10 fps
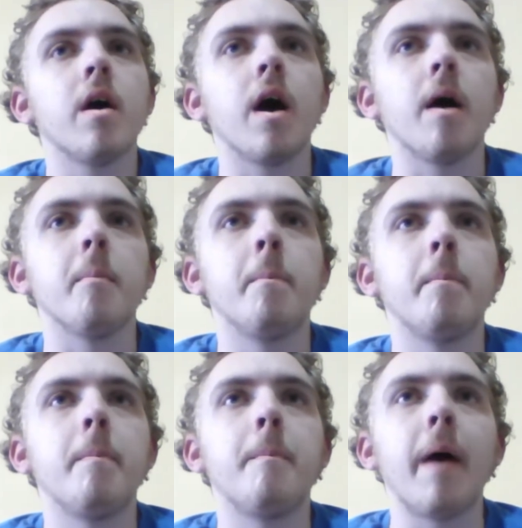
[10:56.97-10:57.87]
Um,
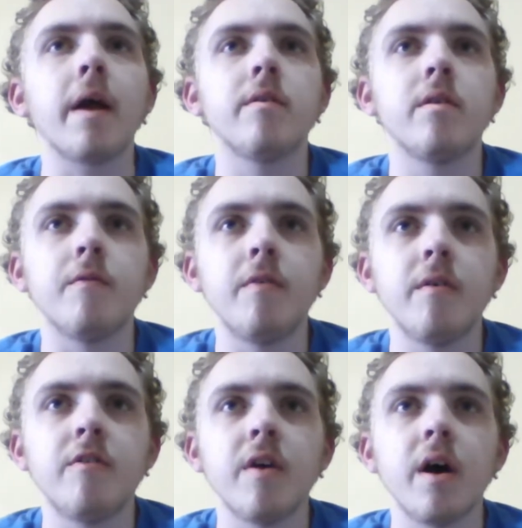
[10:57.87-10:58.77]
Back to the
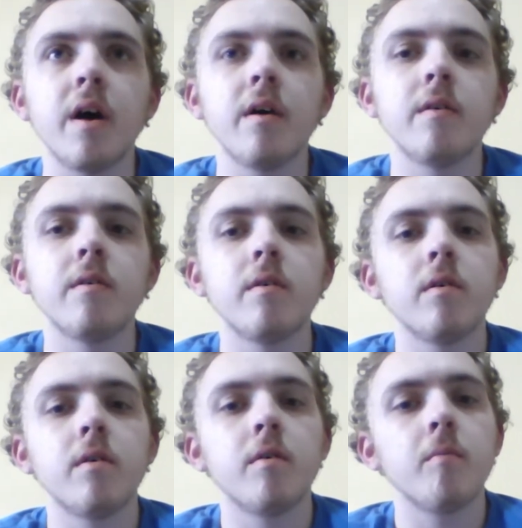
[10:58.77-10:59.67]
Future.
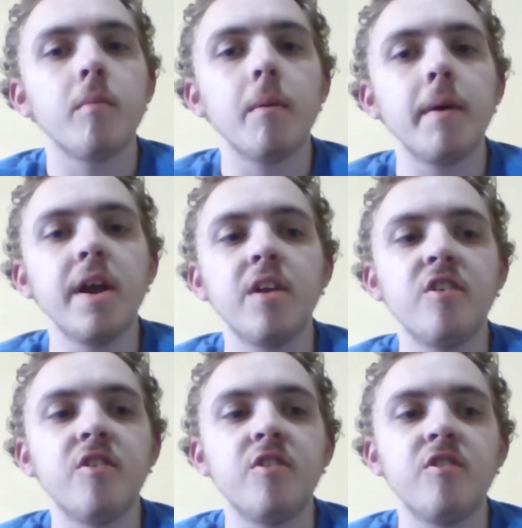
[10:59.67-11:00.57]
Maybe
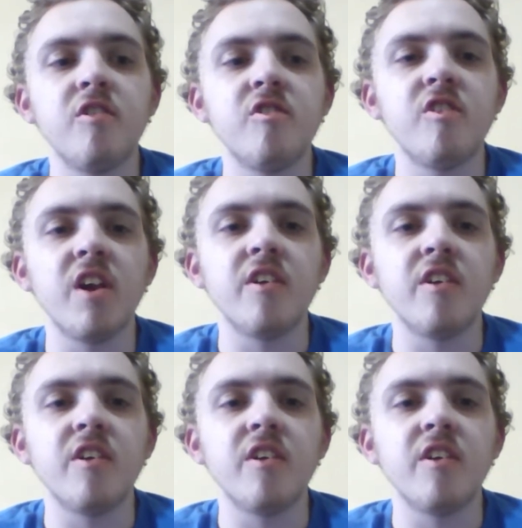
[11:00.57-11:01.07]
Shitty